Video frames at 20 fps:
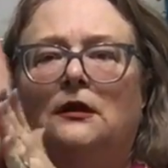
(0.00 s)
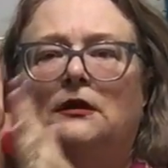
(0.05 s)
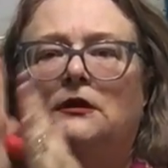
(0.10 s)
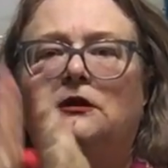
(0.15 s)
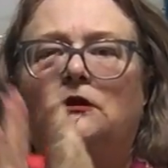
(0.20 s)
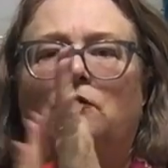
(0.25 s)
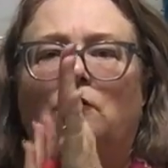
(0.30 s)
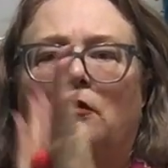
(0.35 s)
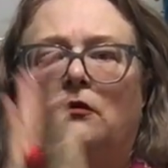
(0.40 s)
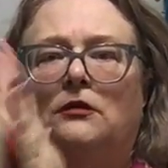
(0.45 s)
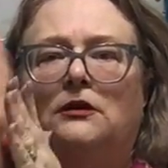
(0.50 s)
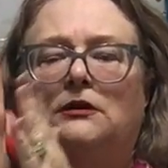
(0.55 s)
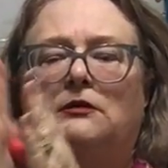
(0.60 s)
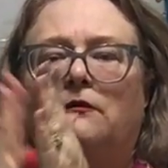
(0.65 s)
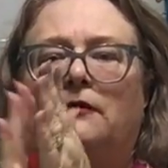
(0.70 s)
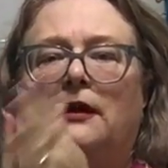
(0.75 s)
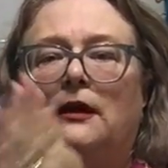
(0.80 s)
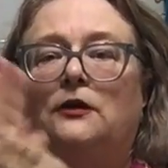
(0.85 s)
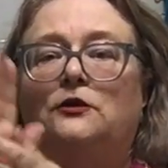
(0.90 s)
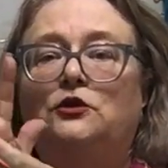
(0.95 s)
You roll it
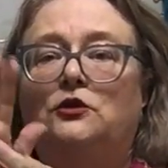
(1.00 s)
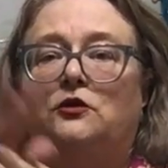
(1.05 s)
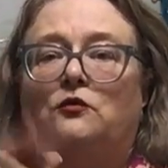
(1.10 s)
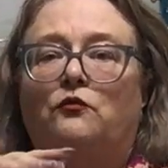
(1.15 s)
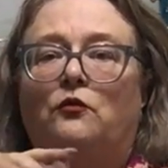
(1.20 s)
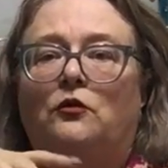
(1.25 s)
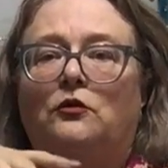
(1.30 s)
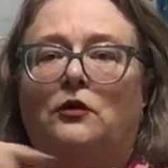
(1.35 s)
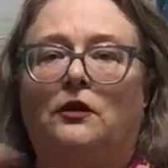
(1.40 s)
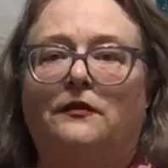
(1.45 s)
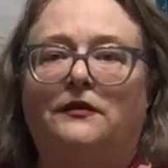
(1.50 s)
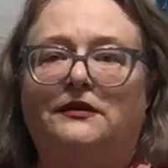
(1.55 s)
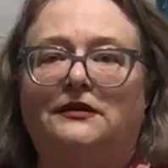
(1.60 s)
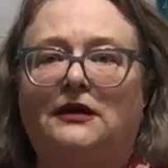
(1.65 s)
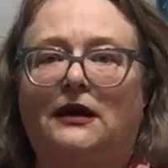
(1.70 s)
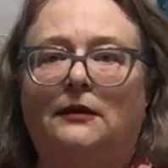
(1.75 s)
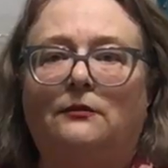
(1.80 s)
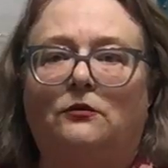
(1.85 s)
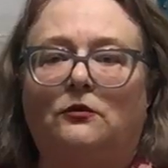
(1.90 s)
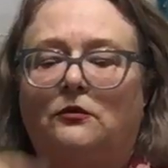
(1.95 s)
around. You can roll it on the
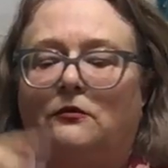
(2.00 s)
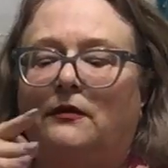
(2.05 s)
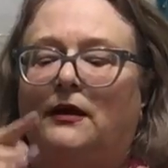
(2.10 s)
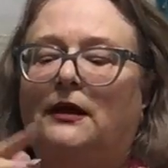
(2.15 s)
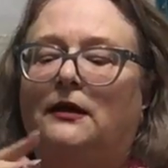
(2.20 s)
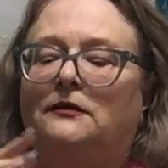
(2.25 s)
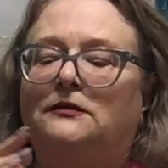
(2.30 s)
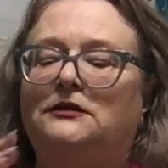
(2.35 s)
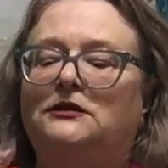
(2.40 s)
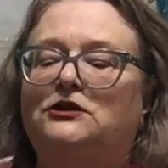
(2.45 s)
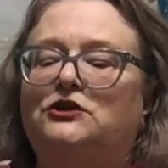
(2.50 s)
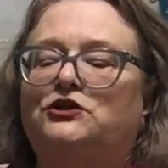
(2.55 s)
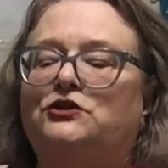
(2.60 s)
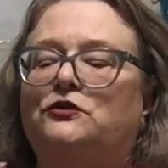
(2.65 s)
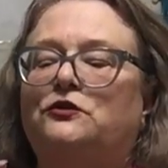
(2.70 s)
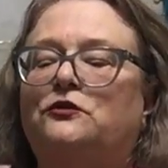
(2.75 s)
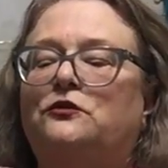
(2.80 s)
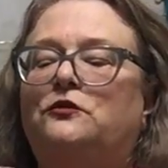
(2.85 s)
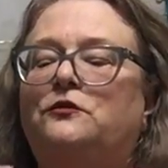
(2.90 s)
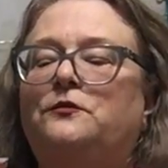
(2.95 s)
table around in a
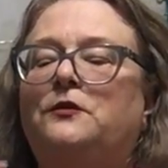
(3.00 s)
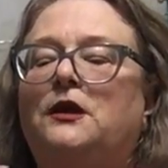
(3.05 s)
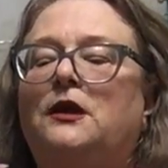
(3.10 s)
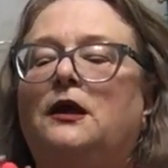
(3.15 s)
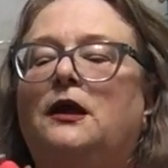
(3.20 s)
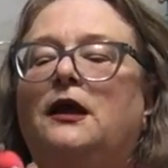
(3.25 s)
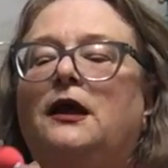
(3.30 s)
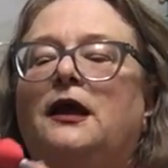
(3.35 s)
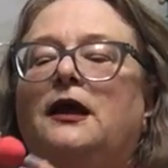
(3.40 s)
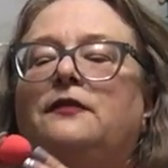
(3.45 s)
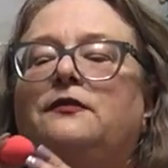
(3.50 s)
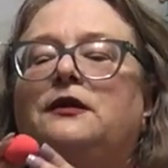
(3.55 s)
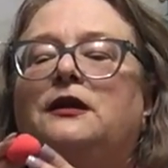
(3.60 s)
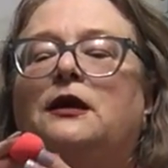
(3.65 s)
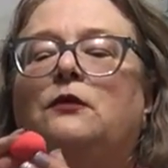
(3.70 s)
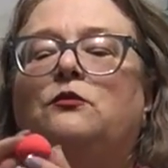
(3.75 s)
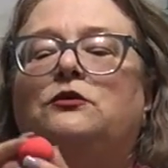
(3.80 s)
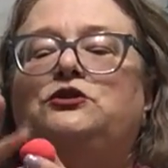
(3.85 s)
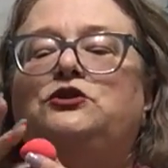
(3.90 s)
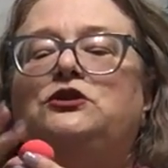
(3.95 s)
circle. And then
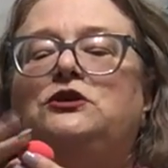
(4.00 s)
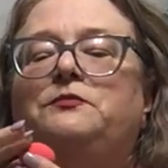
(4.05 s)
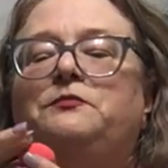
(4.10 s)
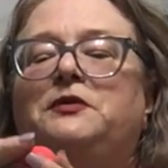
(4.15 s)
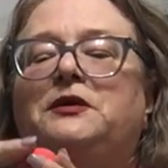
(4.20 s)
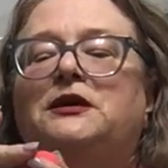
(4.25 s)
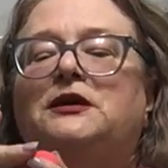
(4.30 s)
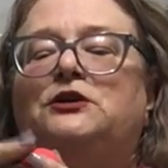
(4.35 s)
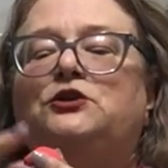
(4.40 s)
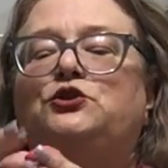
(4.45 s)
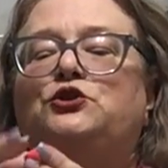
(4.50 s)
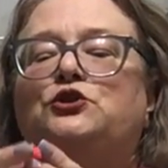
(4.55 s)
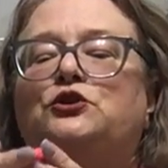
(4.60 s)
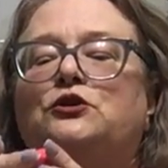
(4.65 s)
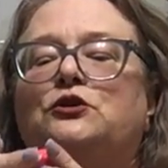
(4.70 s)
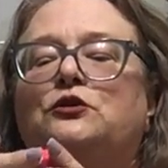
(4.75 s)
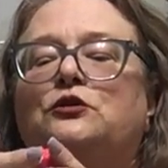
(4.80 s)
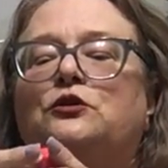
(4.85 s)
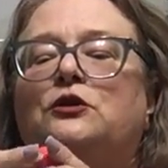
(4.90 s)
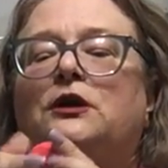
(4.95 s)
I want you to
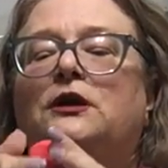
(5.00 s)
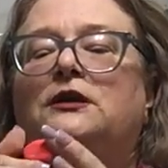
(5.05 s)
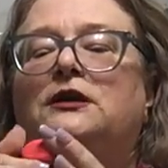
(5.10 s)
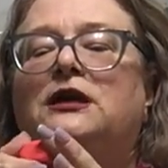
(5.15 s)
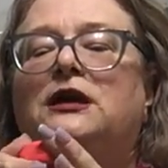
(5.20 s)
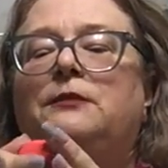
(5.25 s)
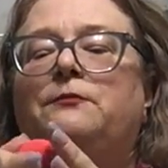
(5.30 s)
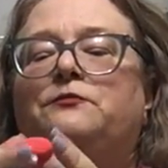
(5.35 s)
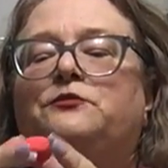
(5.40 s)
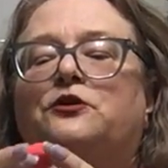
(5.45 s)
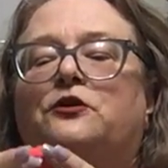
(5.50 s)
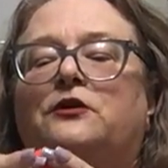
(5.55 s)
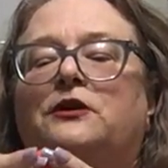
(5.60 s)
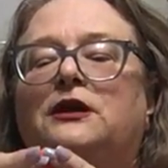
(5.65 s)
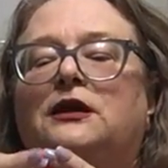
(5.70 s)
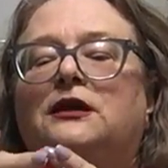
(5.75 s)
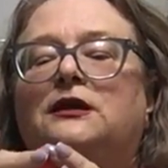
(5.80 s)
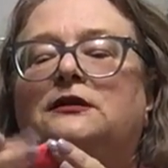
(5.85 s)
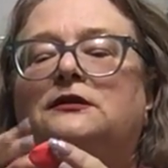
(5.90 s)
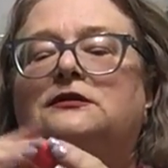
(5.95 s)
pinch and keep
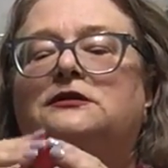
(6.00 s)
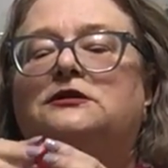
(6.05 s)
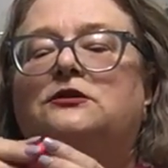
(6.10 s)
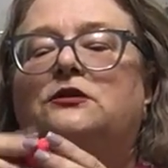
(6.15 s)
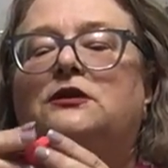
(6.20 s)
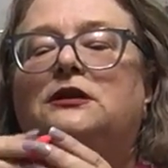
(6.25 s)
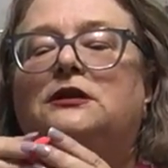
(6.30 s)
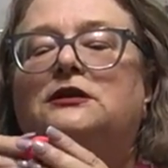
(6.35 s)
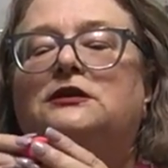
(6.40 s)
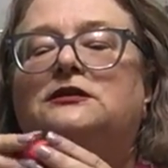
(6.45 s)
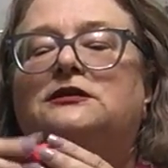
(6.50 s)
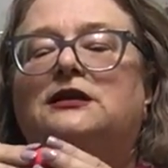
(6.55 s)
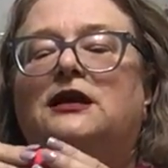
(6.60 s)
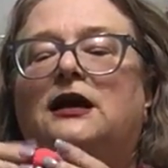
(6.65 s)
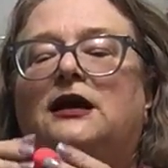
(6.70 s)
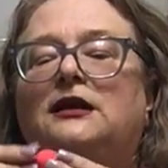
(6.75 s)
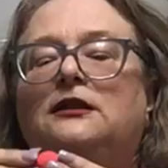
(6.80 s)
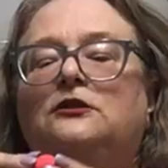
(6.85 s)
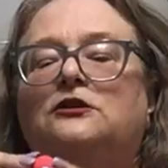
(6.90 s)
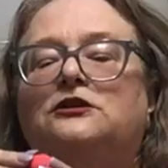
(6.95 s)
turning it so that it
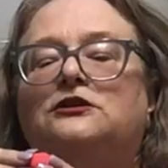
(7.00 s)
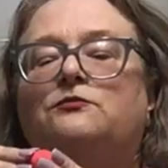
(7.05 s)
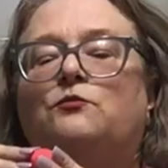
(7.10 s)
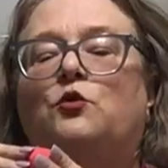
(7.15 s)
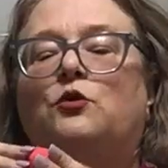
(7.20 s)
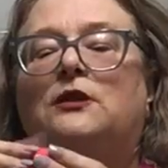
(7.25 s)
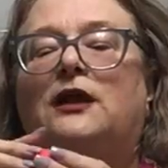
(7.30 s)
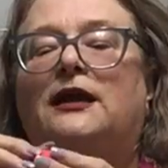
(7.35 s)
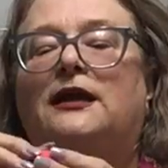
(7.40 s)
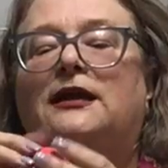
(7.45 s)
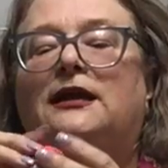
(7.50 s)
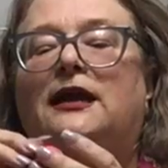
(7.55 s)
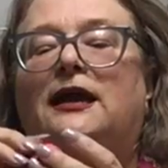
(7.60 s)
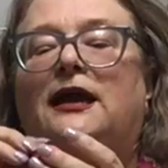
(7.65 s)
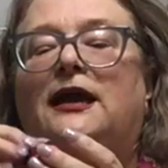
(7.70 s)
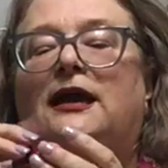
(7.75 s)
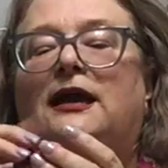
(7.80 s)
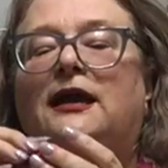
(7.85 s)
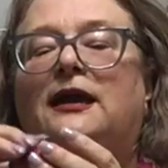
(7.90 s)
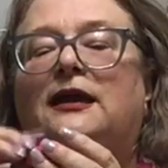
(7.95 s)
kind of looks more like an
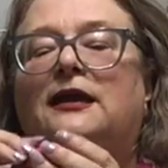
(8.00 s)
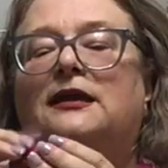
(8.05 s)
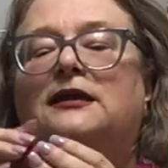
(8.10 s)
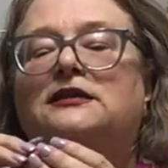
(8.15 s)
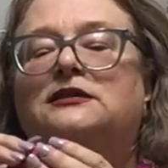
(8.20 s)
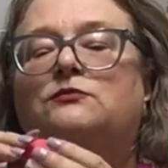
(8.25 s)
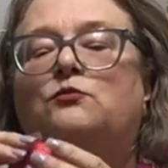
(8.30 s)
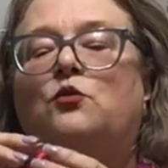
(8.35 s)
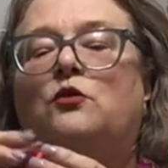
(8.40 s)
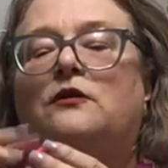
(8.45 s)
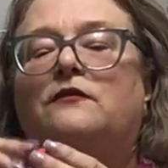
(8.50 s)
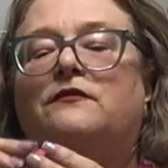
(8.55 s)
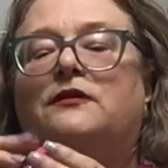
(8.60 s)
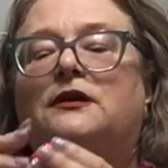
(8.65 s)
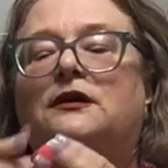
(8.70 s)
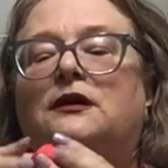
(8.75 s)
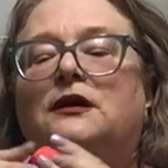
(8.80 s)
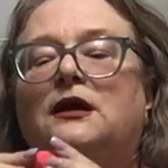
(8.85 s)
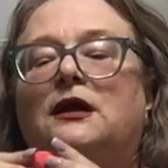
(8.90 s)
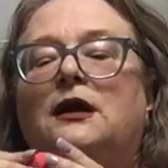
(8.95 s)
egg. It's more of
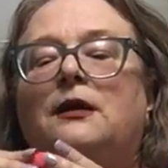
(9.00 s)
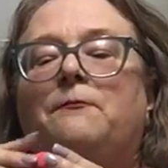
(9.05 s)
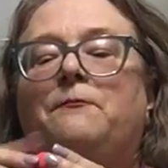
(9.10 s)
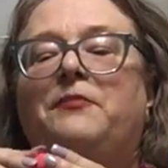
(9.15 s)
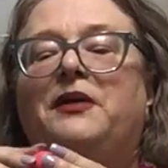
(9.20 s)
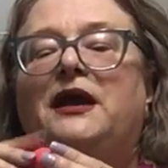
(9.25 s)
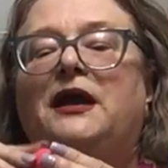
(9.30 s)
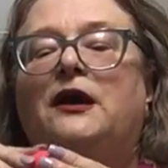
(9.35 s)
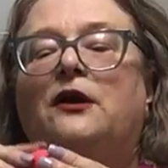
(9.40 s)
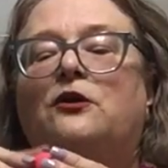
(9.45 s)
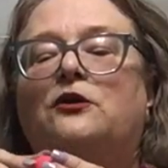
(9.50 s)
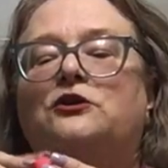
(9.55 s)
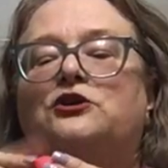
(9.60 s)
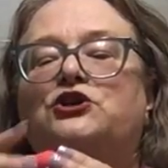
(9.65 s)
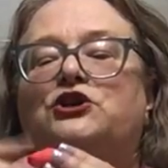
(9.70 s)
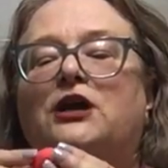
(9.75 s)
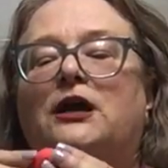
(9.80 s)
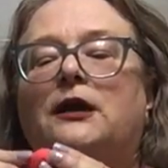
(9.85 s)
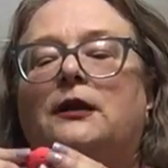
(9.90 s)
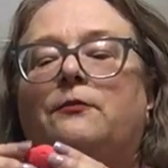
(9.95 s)
a pear
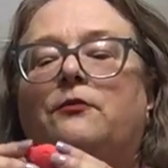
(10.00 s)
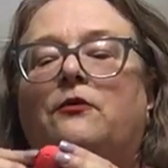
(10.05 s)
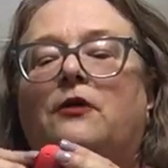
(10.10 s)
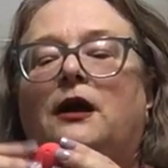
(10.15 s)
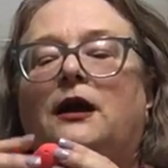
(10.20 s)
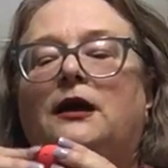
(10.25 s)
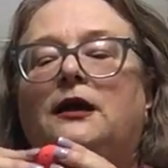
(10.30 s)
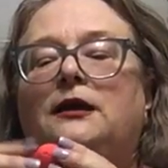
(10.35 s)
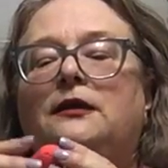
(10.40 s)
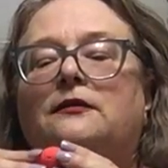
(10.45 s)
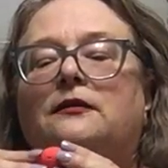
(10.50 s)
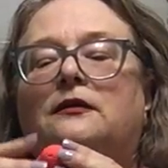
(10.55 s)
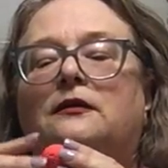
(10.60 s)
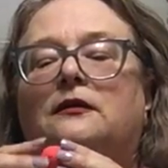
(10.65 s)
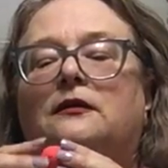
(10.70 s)
shape, right?